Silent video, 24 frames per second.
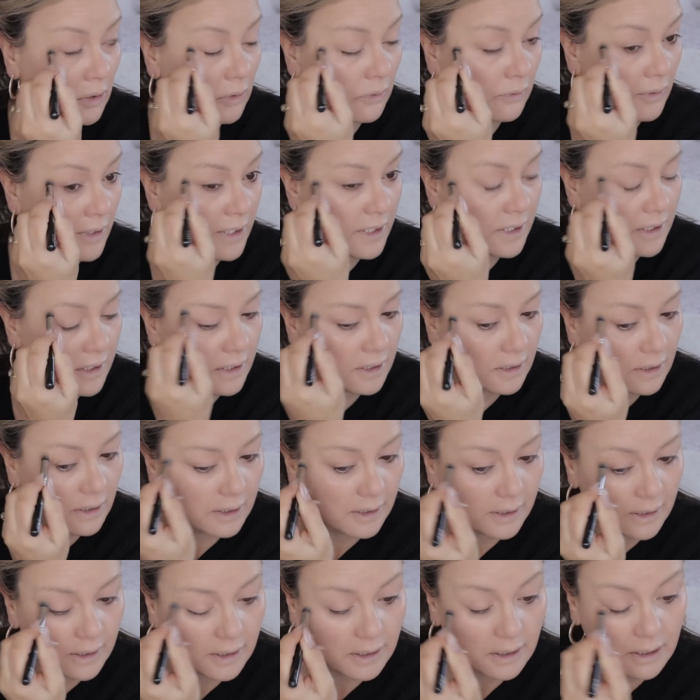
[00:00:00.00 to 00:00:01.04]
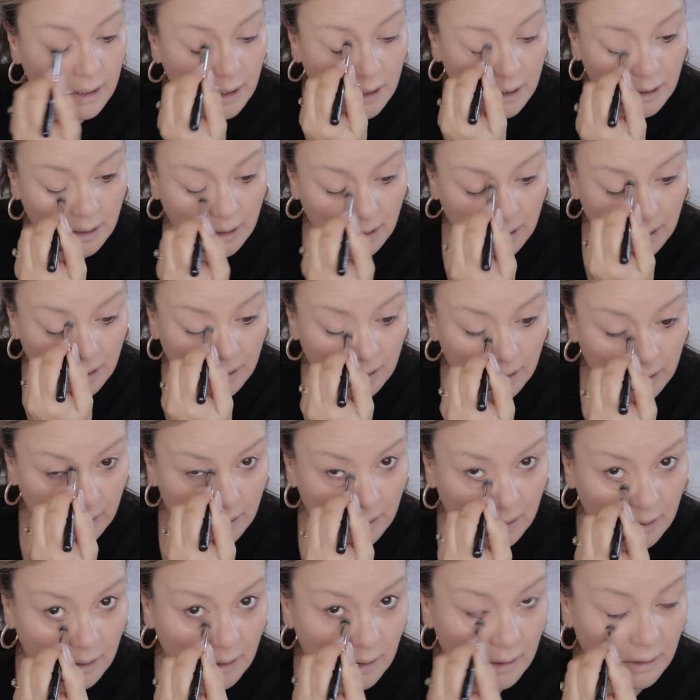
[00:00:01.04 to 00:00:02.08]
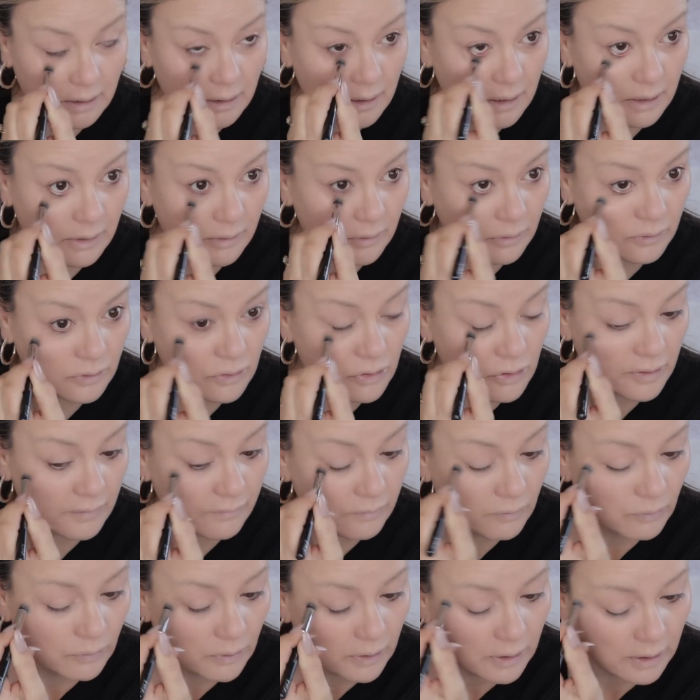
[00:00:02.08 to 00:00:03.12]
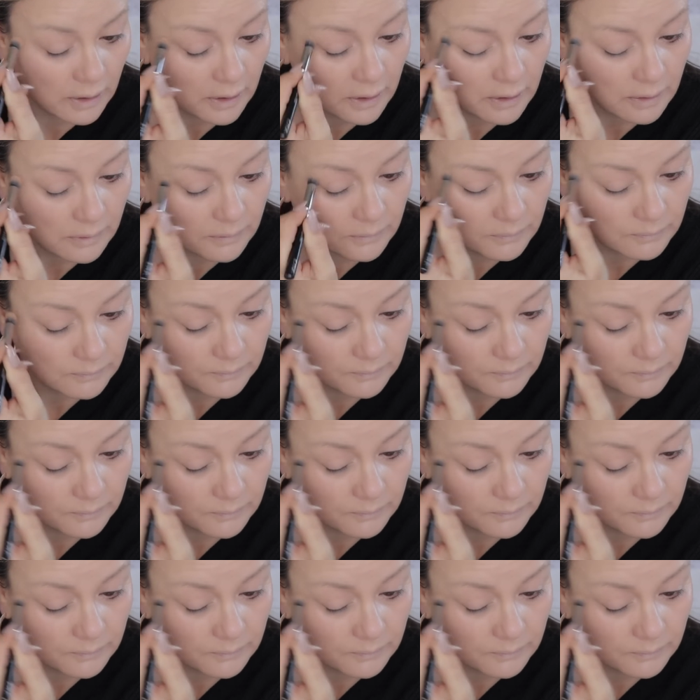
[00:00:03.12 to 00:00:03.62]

recently in a little travel kit.